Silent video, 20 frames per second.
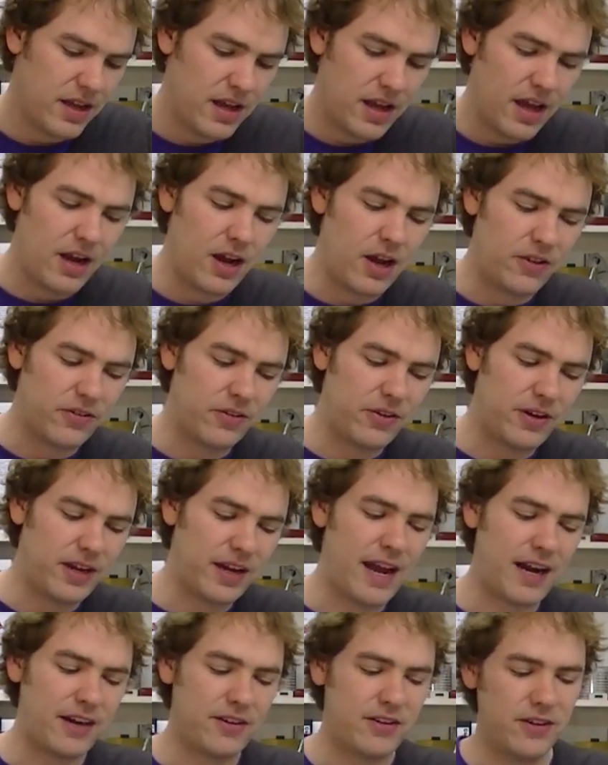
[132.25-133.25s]
And also
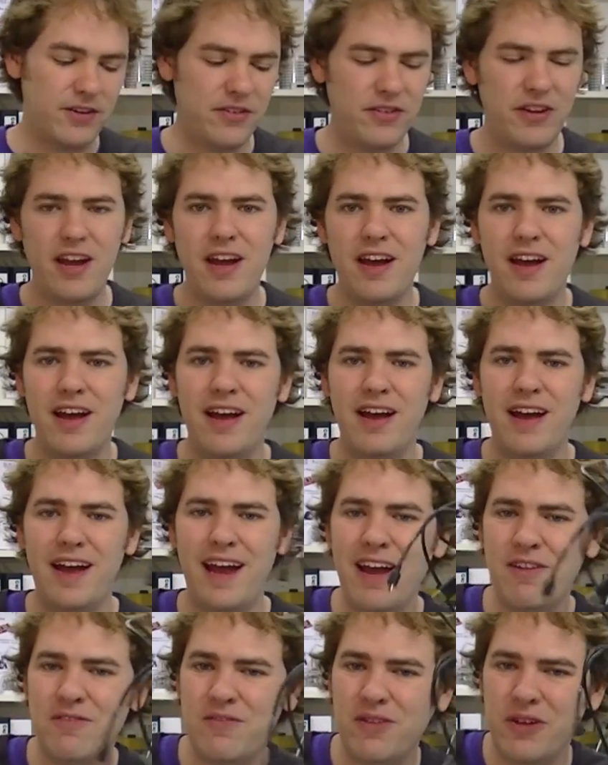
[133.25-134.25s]
connectors. A
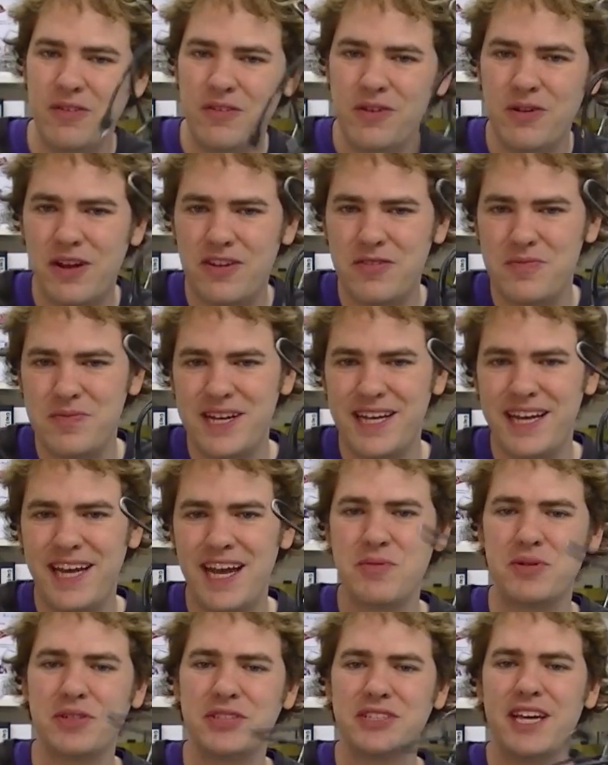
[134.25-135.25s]
handful of USB
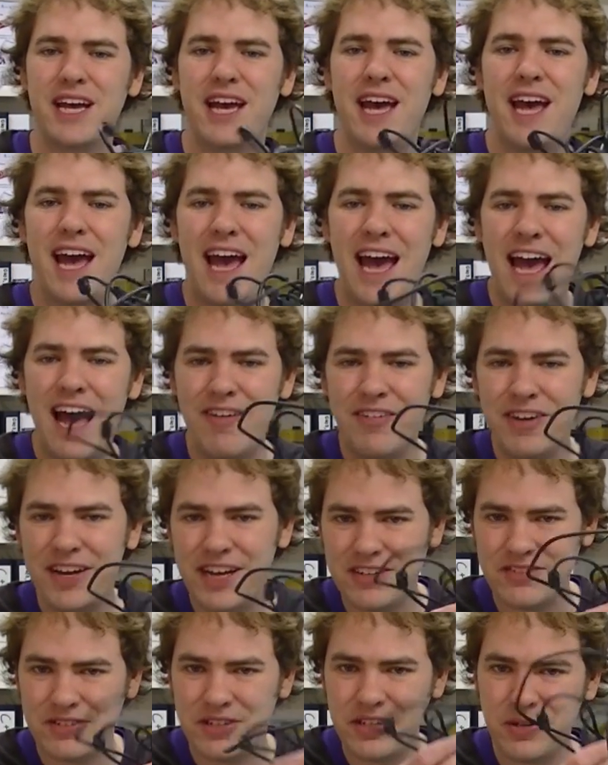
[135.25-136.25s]
cables. Having an
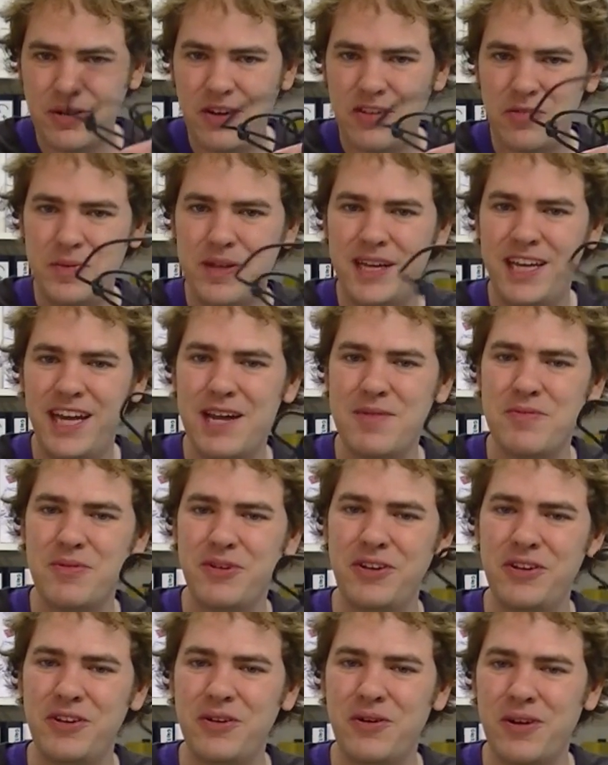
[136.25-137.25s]
extra USB cable
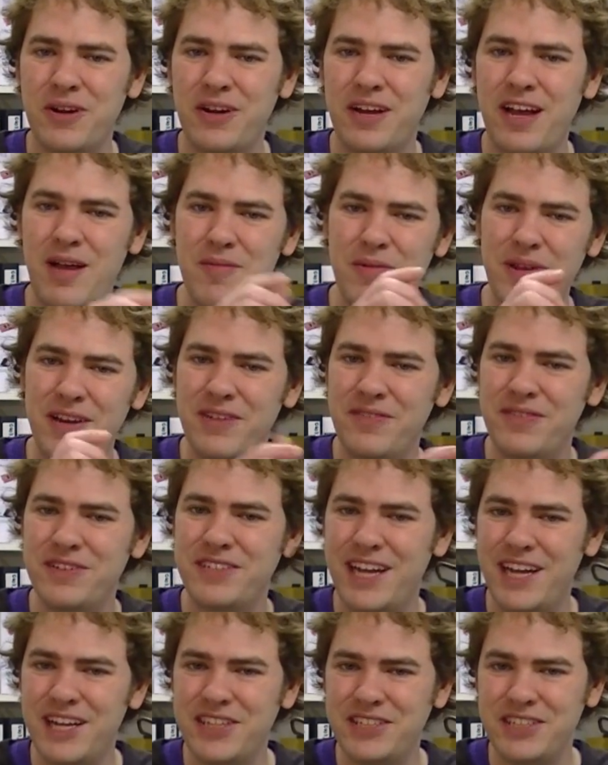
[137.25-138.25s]
in New York got me an
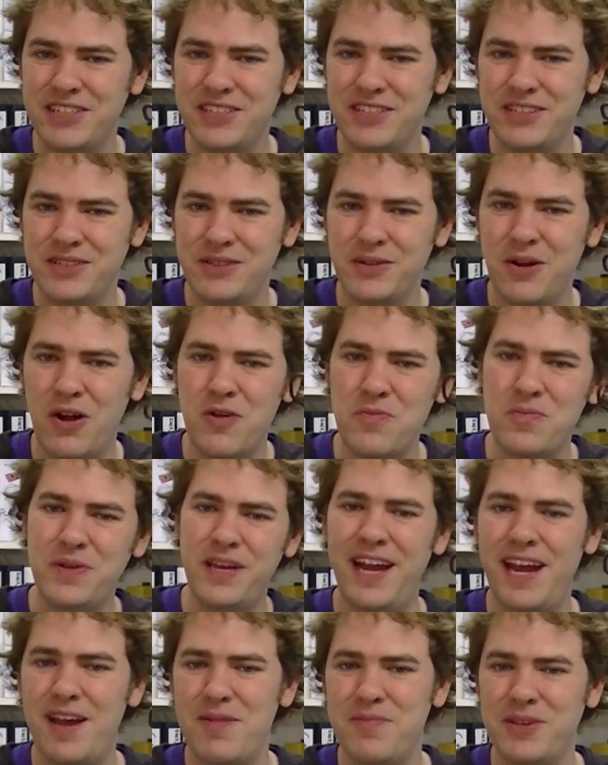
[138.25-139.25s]
invitation to home
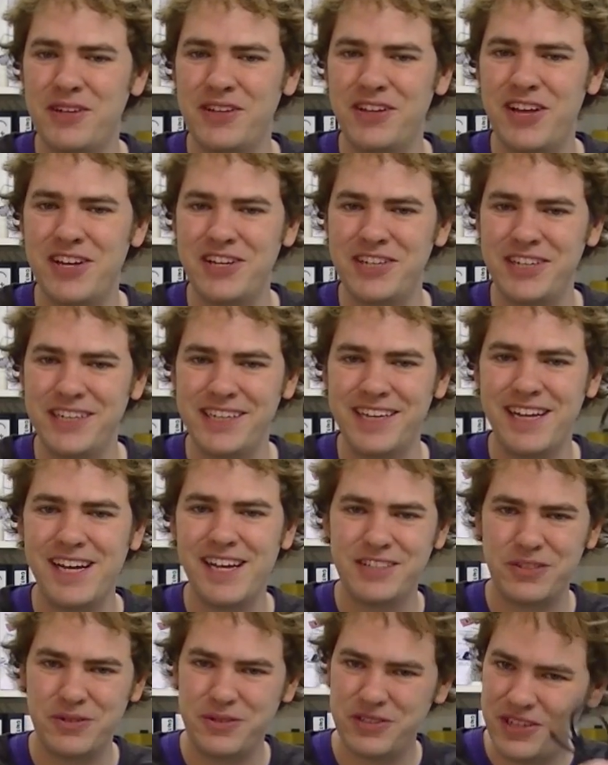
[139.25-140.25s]
camp in London.
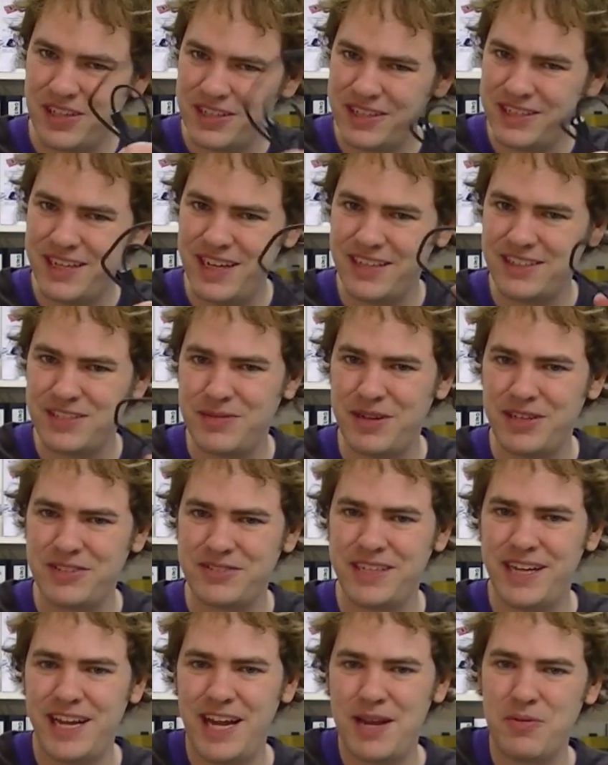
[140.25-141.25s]
So it's good to take some
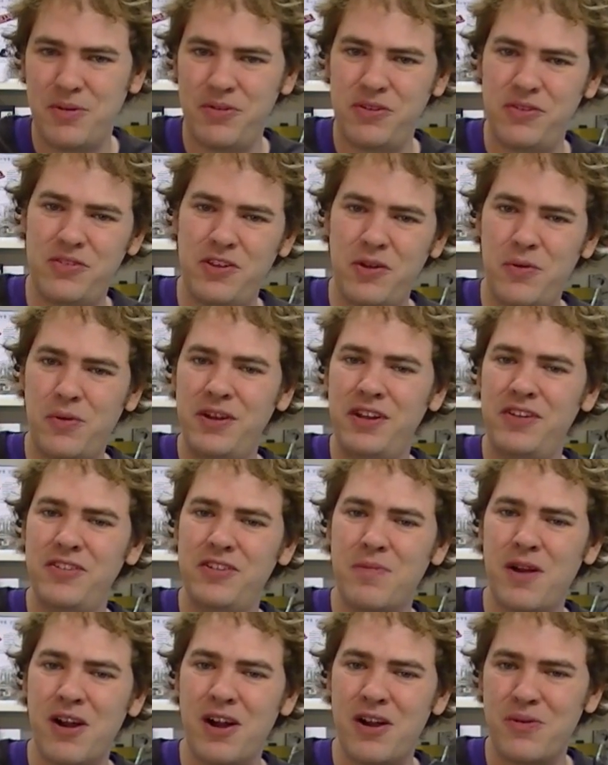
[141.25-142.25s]
extra cables. If someone needs to
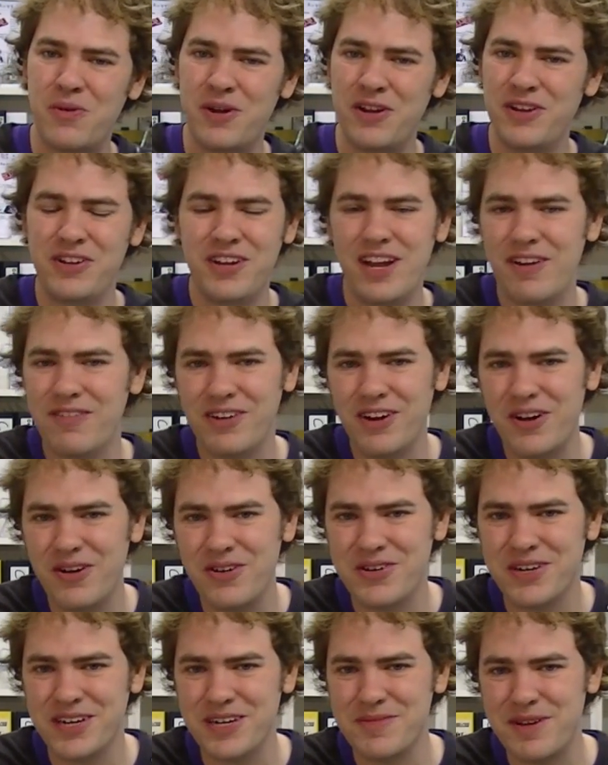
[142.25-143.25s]
borrow one, you never know who
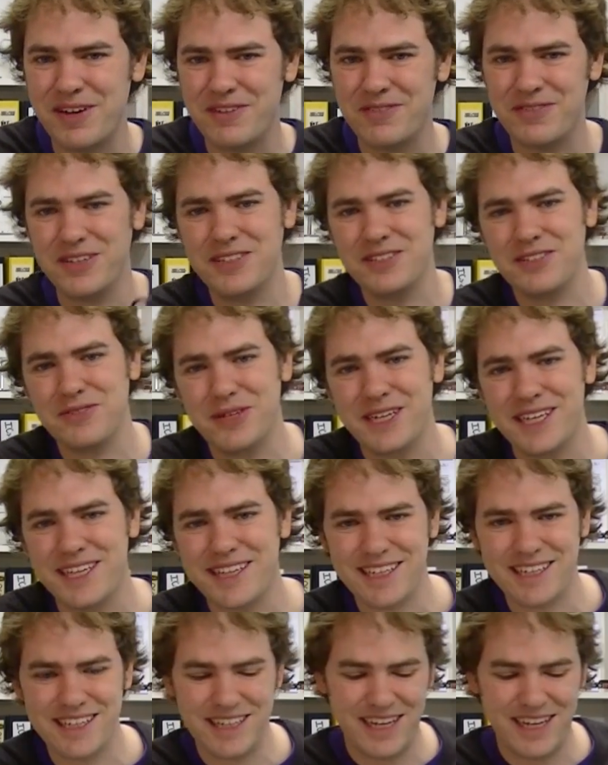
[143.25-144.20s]
you're going to make friends with.